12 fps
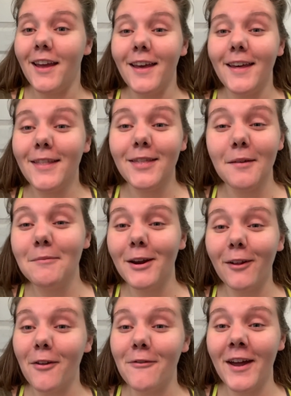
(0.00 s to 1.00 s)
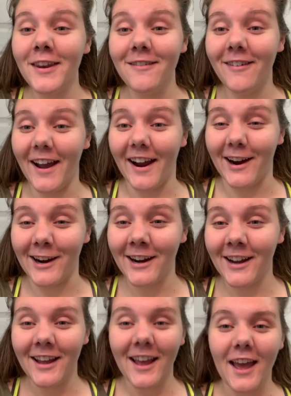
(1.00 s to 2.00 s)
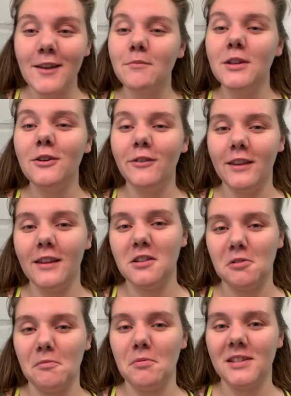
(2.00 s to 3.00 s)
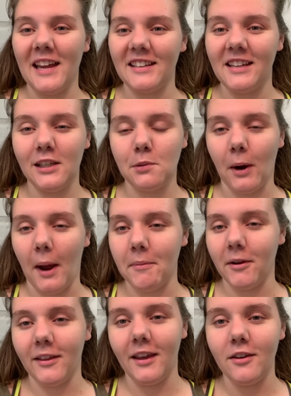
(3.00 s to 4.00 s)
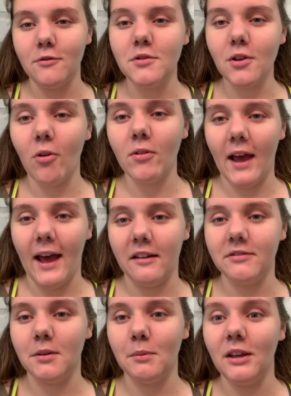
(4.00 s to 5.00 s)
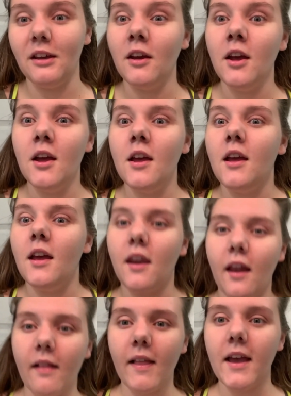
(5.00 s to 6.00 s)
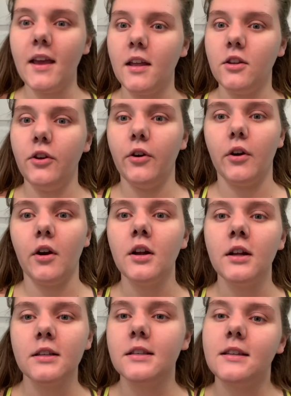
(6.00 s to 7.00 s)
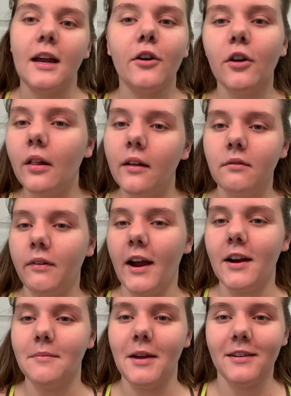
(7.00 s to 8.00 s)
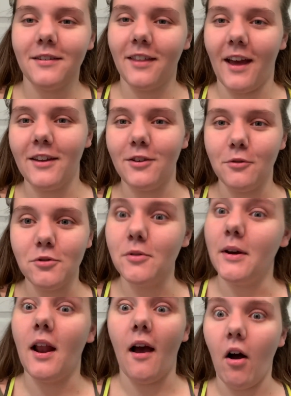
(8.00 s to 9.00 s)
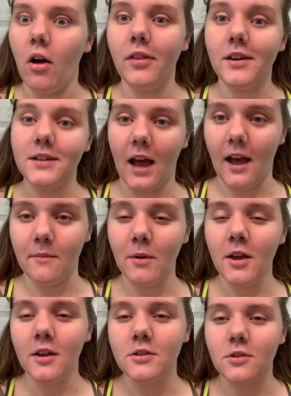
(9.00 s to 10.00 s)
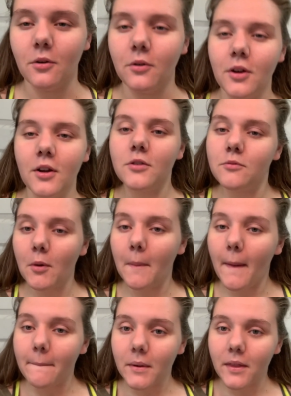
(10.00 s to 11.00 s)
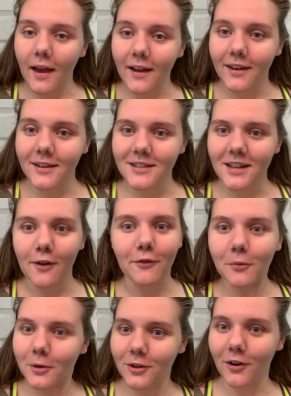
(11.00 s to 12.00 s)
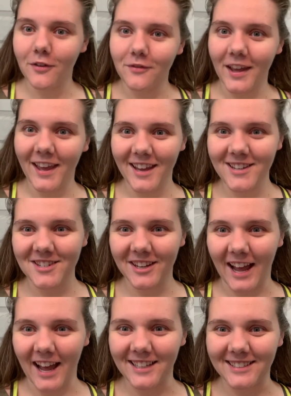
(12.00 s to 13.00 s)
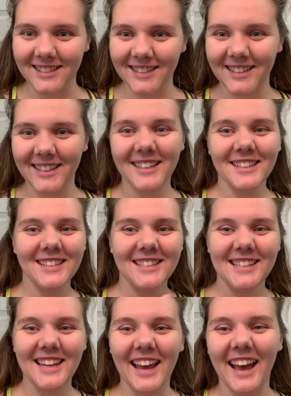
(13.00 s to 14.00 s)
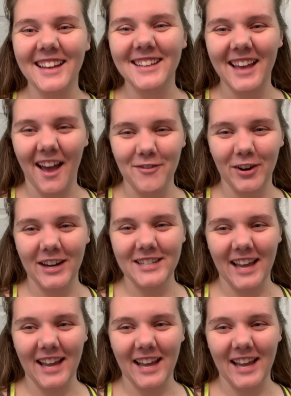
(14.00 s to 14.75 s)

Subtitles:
in the middle of anywhere and be doing these techniques properly. You don't have to be in LA in your sterile environment that you do it all the time. So remember that kind of stuff when you're on vacation, guys. See ya. Have a great